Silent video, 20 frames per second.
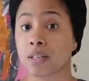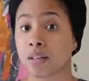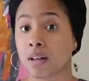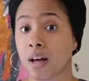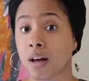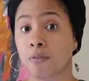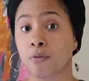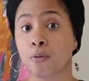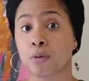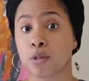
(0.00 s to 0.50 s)

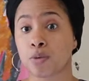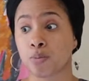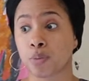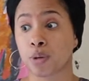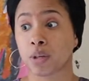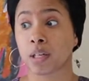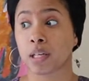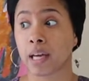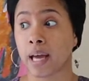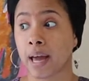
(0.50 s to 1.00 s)
Love was
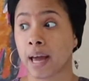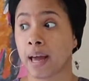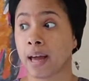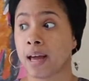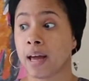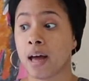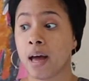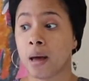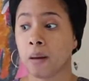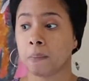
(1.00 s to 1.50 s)
really
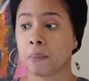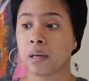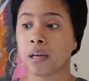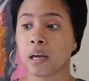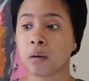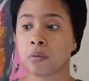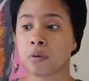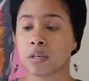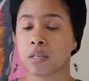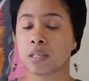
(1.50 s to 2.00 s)
a being
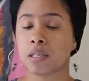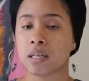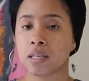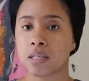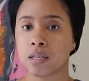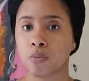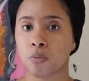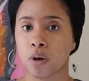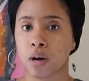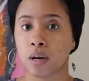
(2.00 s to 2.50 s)
able to see
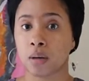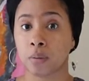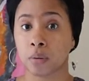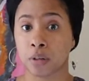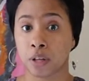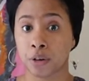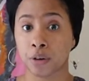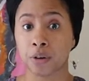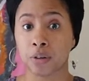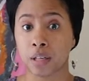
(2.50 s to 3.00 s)

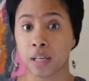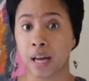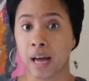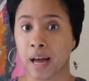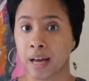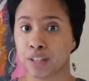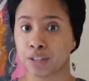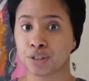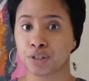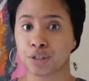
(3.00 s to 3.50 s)
someone literally
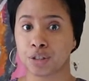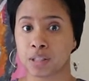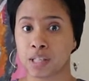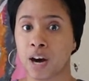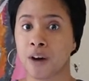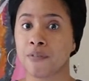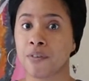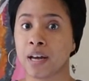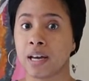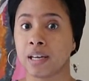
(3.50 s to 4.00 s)
as
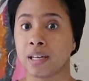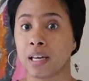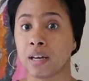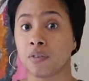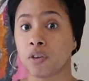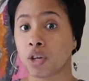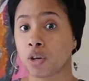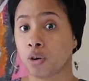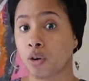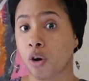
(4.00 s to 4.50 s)
yourself and
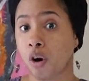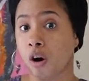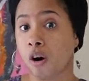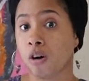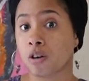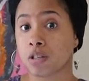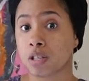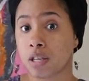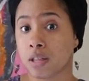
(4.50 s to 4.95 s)
giving your all